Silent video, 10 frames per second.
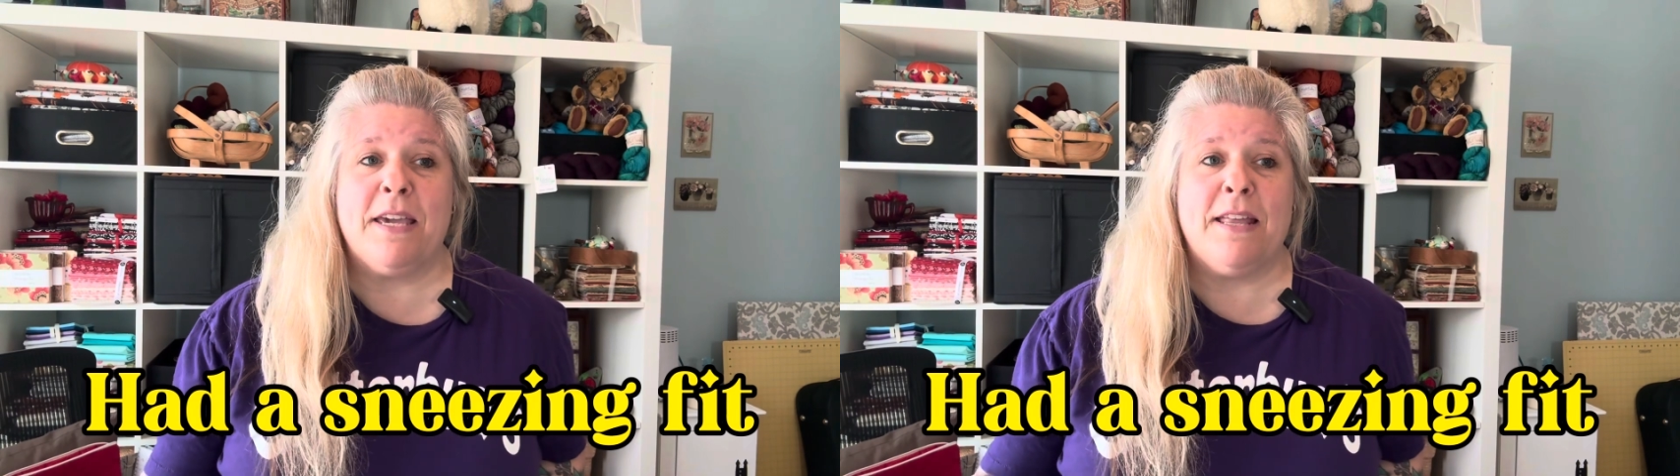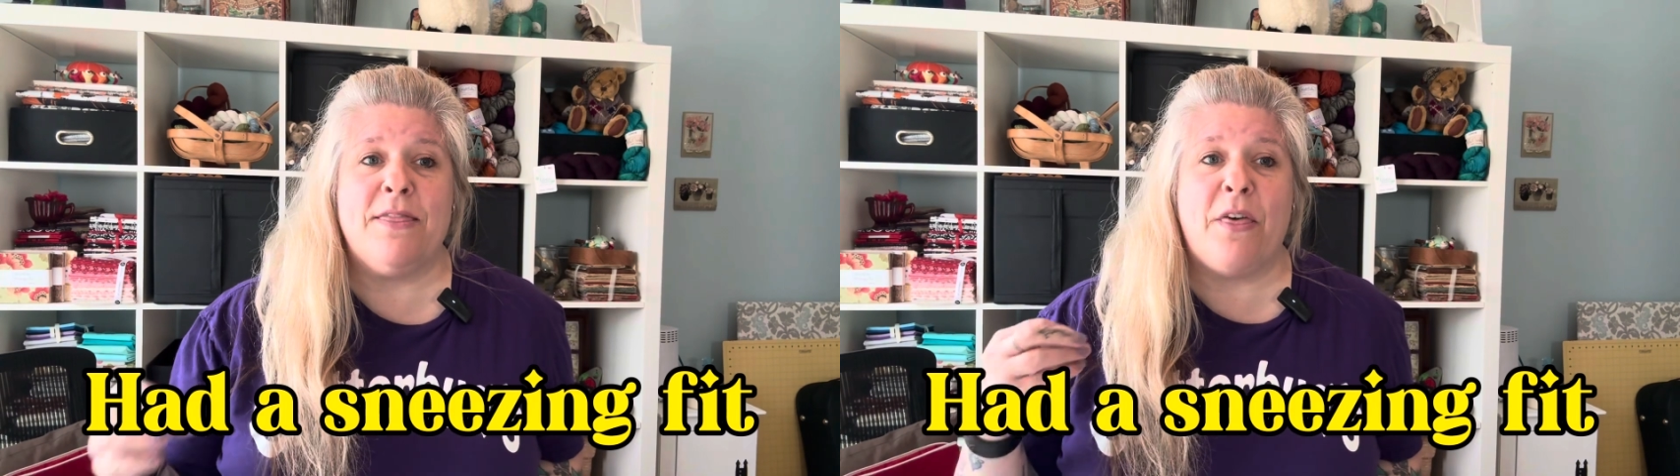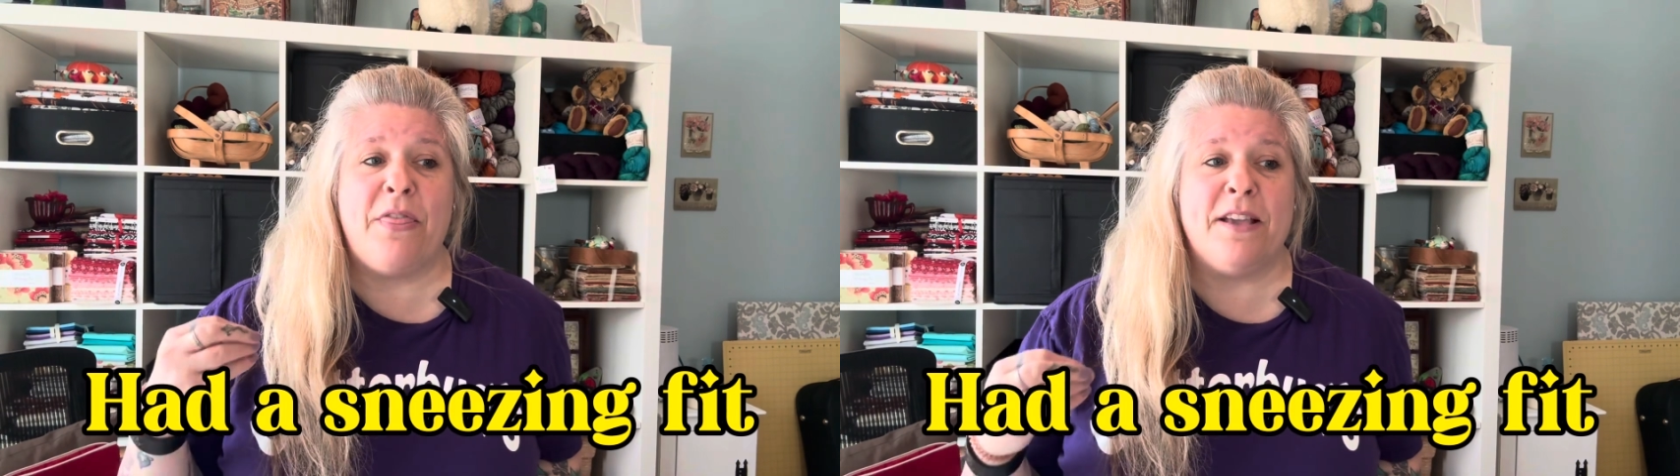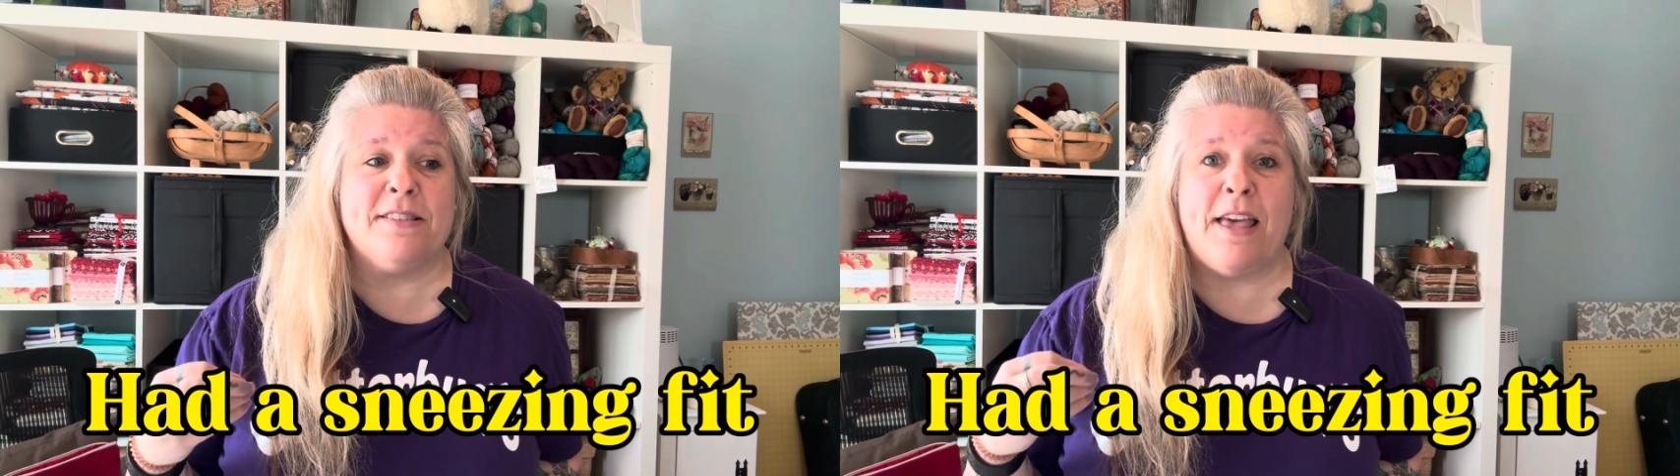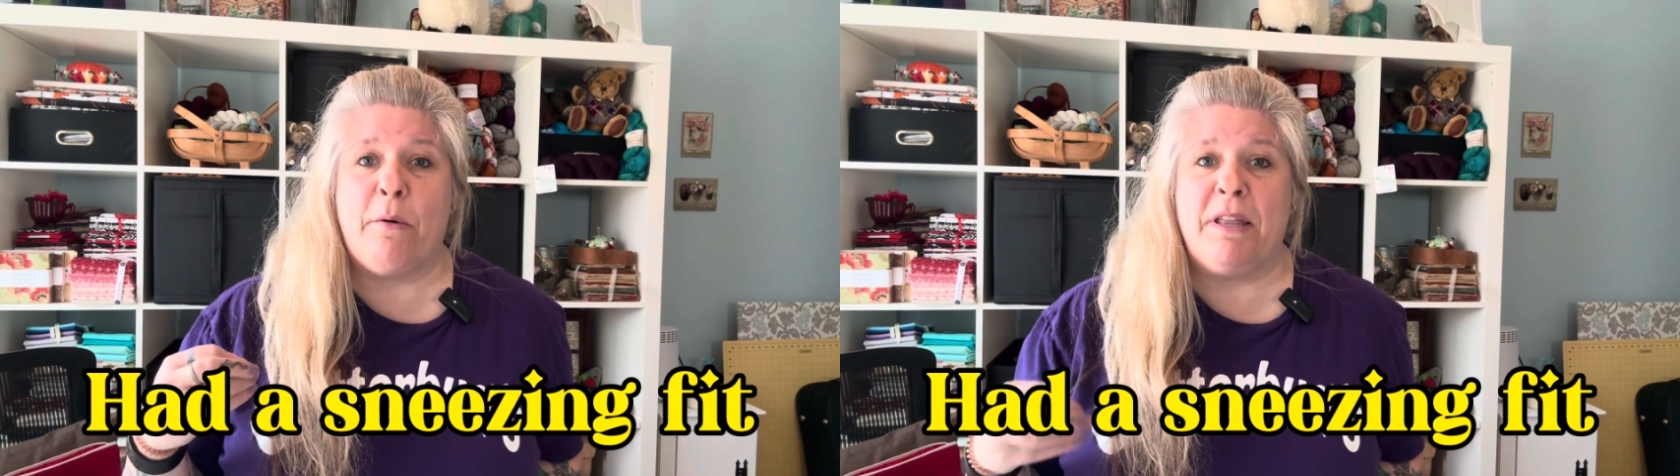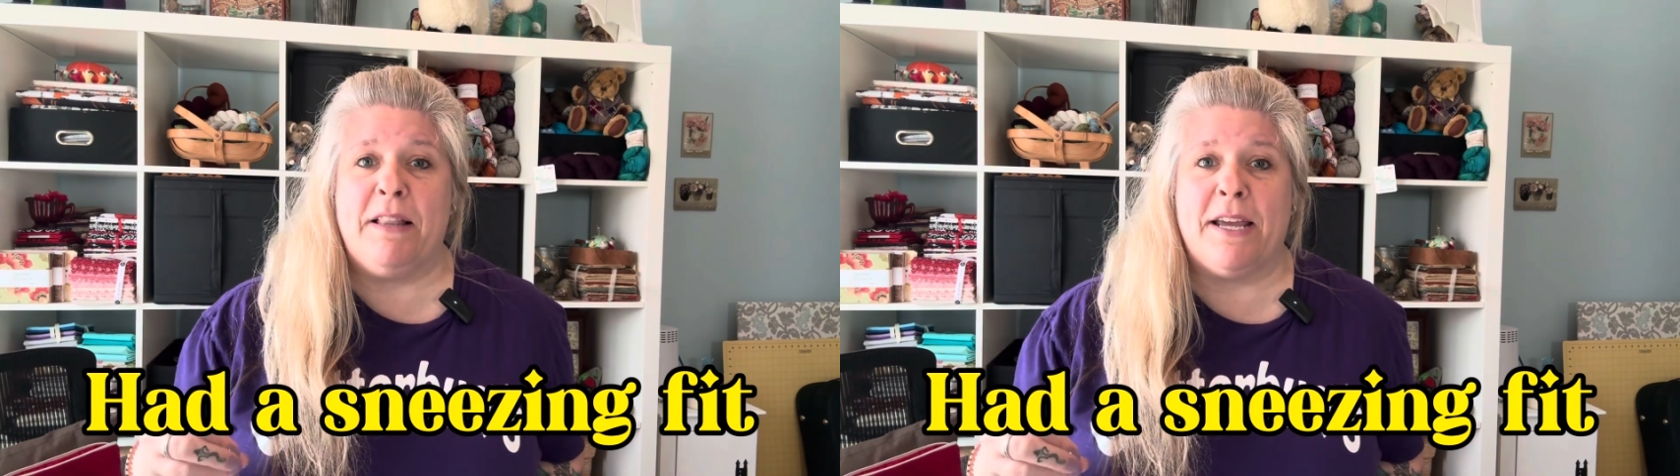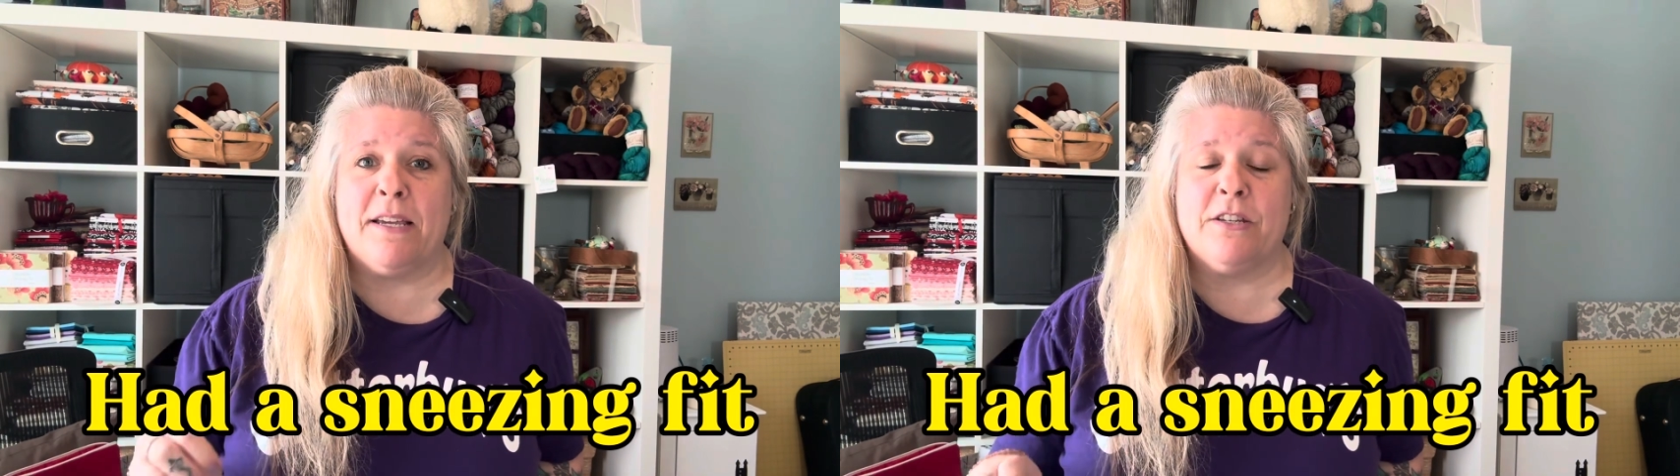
in the things that we like.